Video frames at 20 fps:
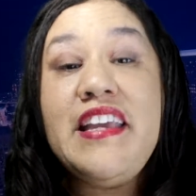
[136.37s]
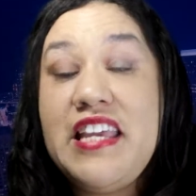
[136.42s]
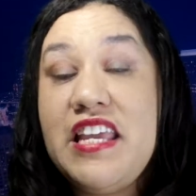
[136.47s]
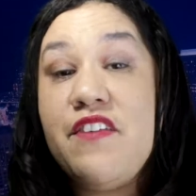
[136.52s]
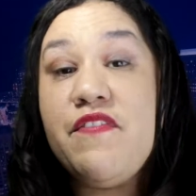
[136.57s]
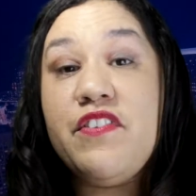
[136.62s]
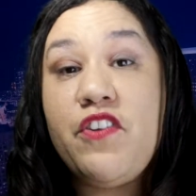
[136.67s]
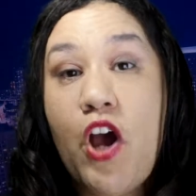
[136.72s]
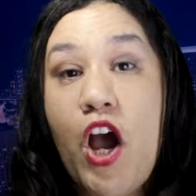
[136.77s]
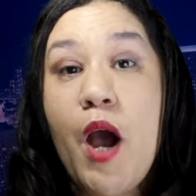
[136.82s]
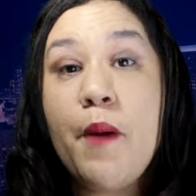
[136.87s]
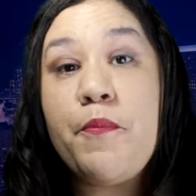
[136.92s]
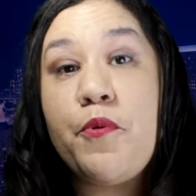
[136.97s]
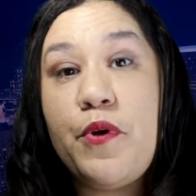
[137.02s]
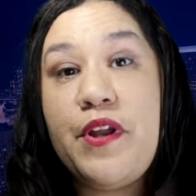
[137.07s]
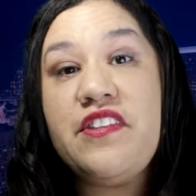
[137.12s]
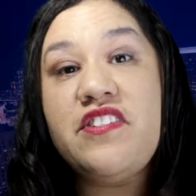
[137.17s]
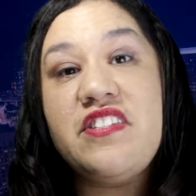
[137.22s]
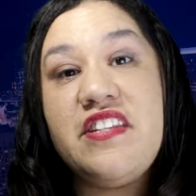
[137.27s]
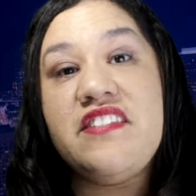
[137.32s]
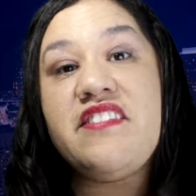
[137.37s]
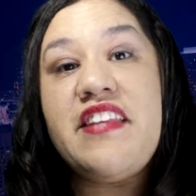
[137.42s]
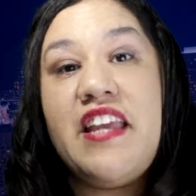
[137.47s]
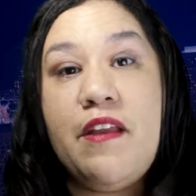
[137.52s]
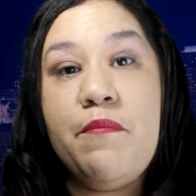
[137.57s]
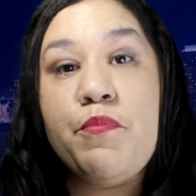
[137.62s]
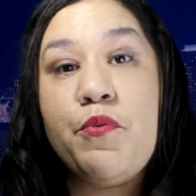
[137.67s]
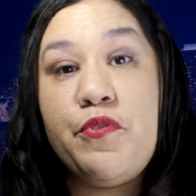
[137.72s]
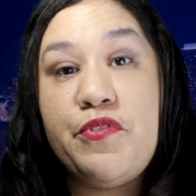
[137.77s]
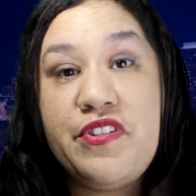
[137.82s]
he even operates to
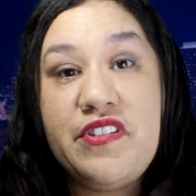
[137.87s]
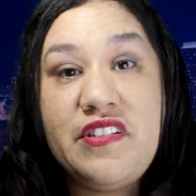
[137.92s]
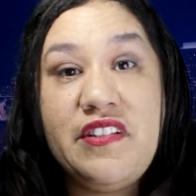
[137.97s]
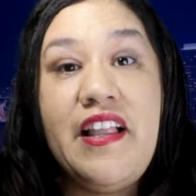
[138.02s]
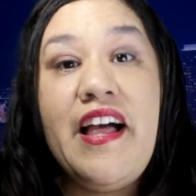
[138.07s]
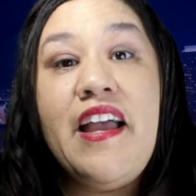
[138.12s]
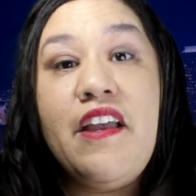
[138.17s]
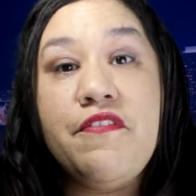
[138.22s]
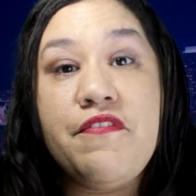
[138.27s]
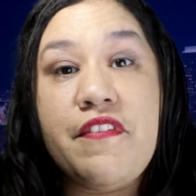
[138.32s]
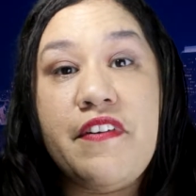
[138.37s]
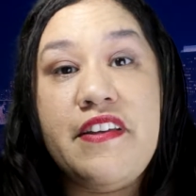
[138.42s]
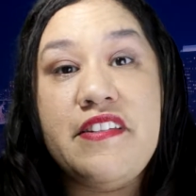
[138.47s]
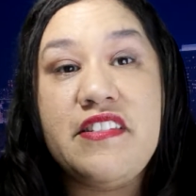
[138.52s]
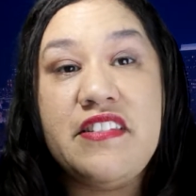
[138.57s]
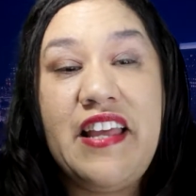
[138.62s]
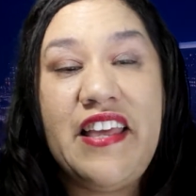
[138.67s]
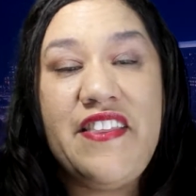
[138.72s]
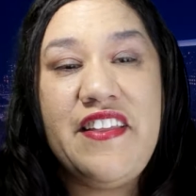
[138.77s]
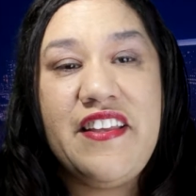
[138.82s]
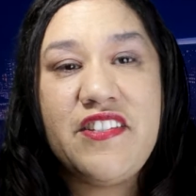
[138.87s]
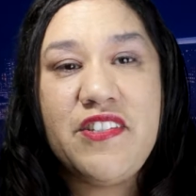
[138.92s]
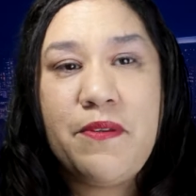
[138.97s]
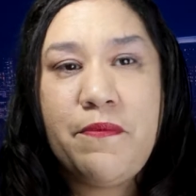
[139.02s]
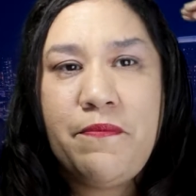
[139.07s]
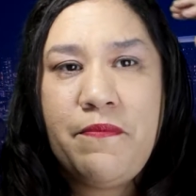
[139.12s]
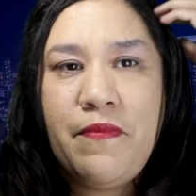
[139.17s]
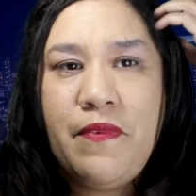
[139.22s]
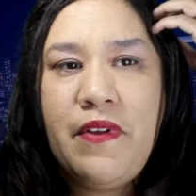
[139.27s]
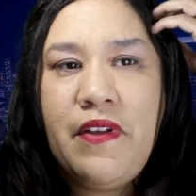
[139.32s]
save Bruce's life, because I think
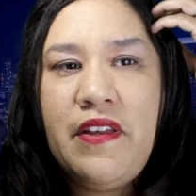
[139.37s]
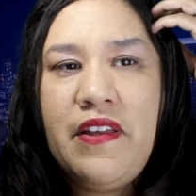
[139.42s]
some